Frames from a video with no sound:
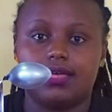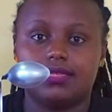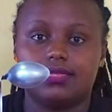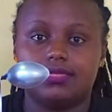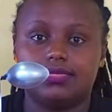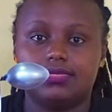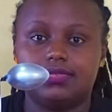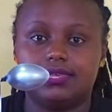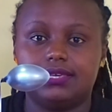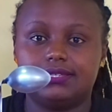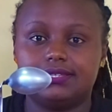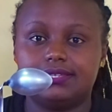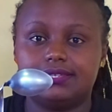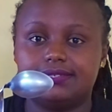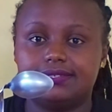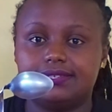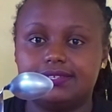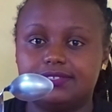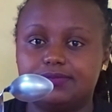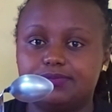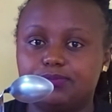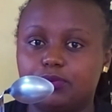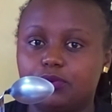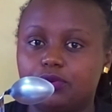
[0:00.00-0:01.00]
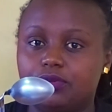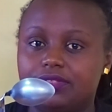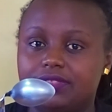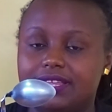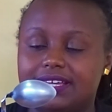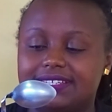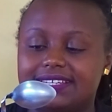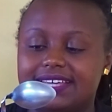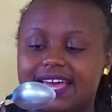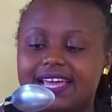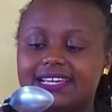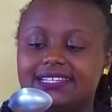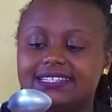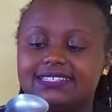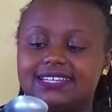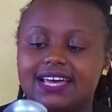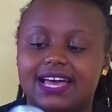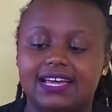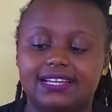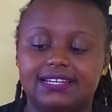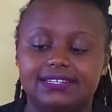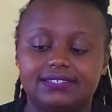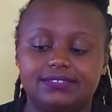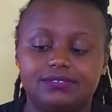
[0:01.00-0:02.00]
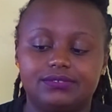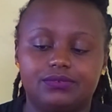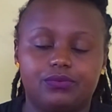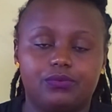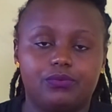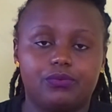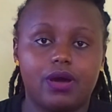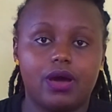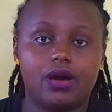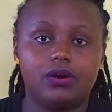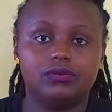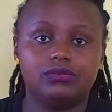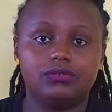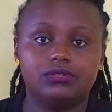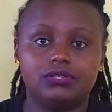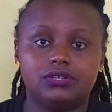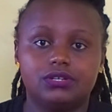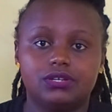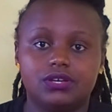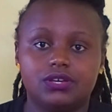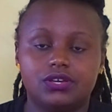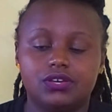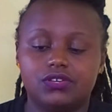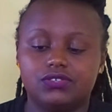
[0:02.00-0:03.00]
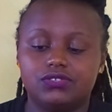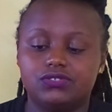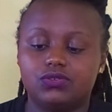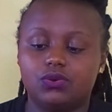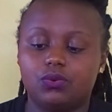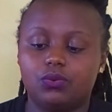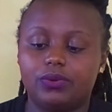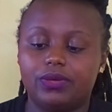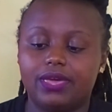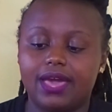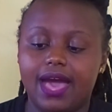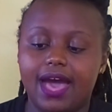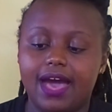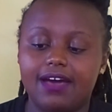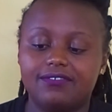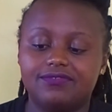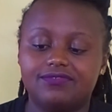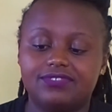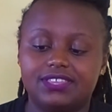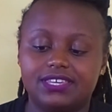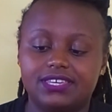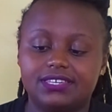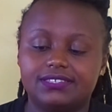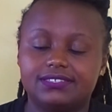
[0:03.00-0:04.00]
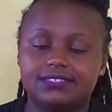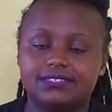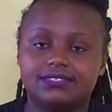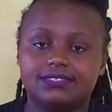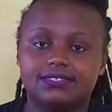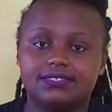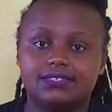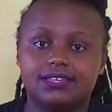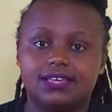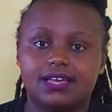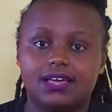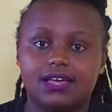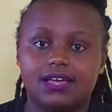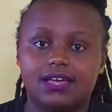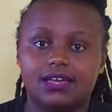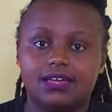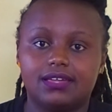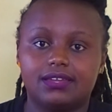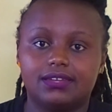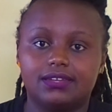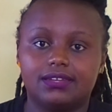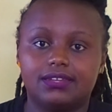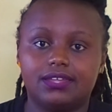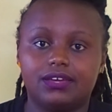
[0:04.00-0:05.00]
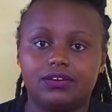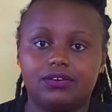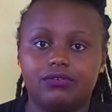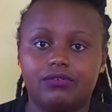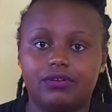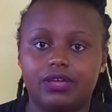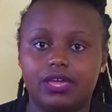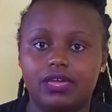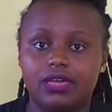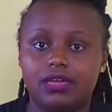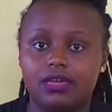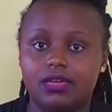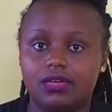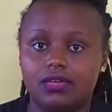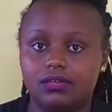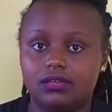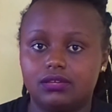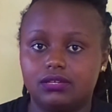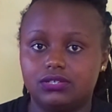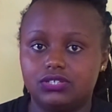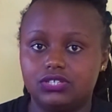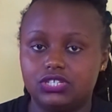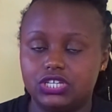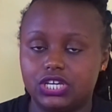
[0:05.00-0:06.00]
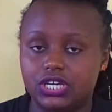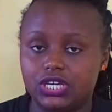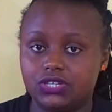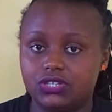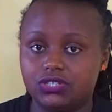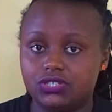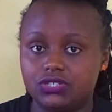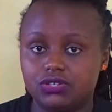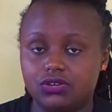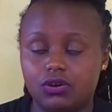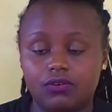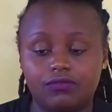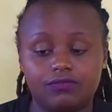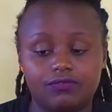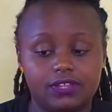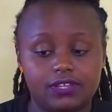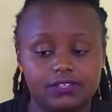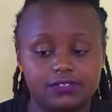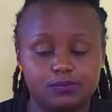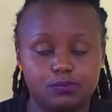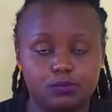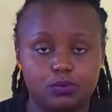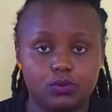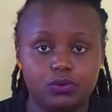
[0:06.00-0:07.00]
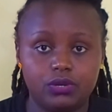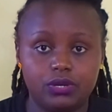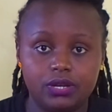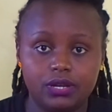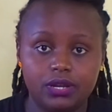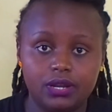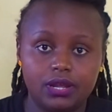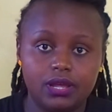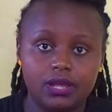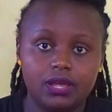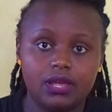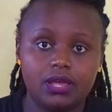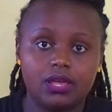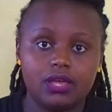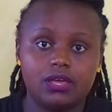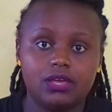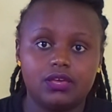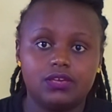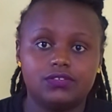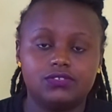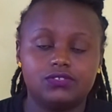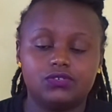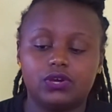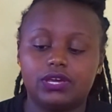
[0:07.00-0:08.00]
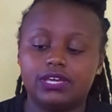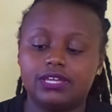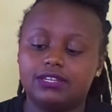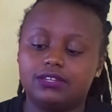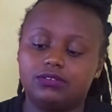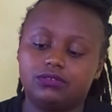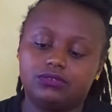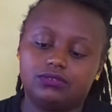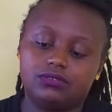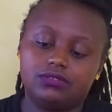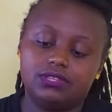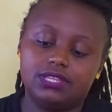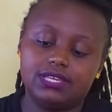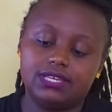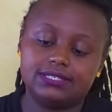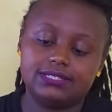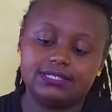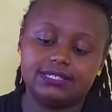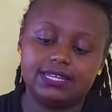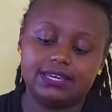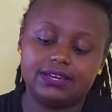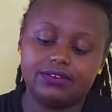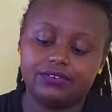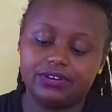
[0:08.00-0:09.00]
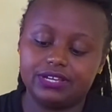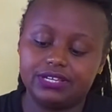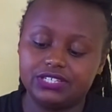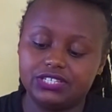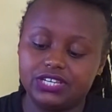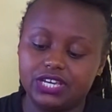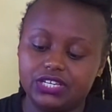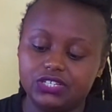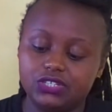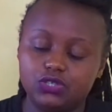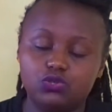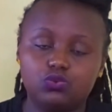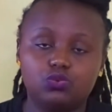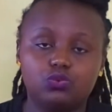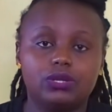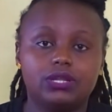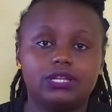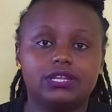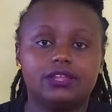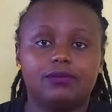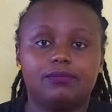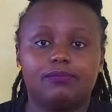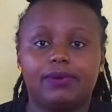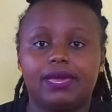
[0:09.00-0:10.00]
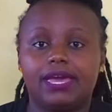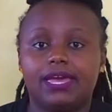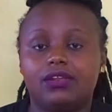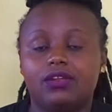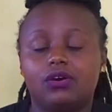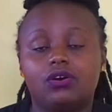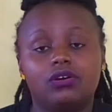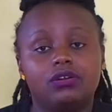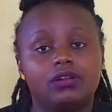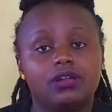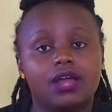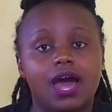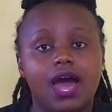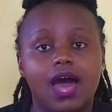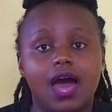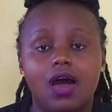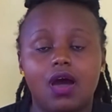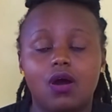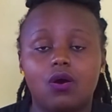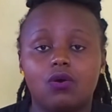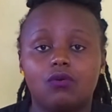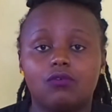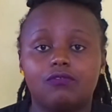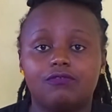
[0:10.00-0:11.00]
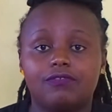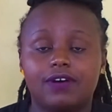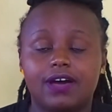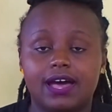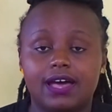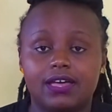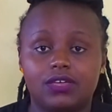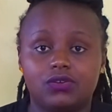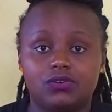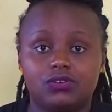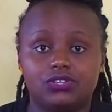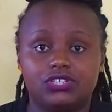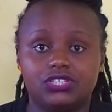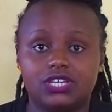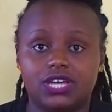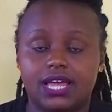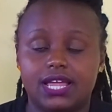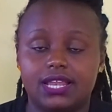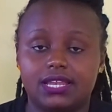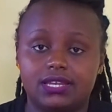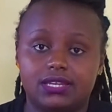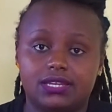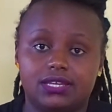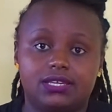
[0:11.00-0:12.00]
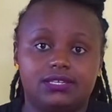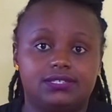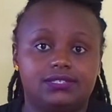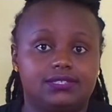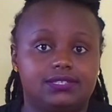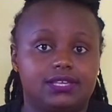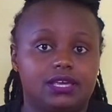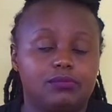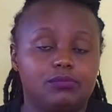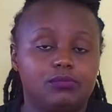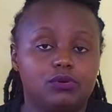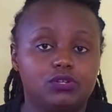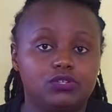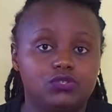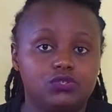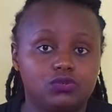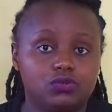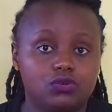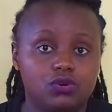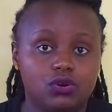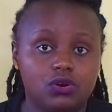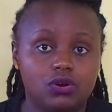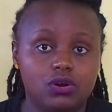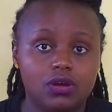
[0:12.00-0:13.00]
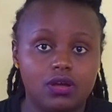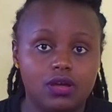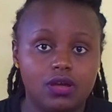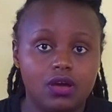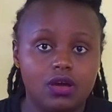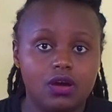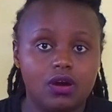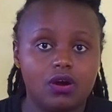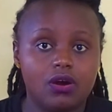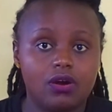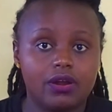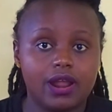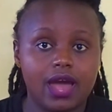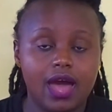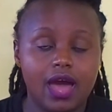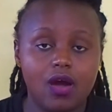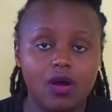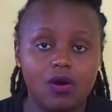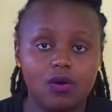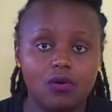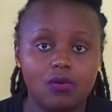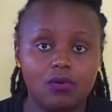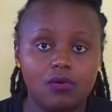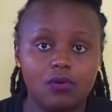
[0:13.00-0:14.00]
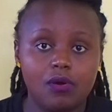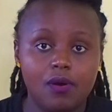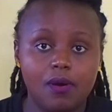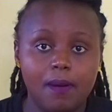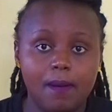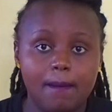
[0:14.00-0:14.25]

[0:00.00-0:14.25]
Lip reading: This is the spoon that I turn round, so we have this degree change of the spoon. So this degree change will depend on how far your child is able to go or how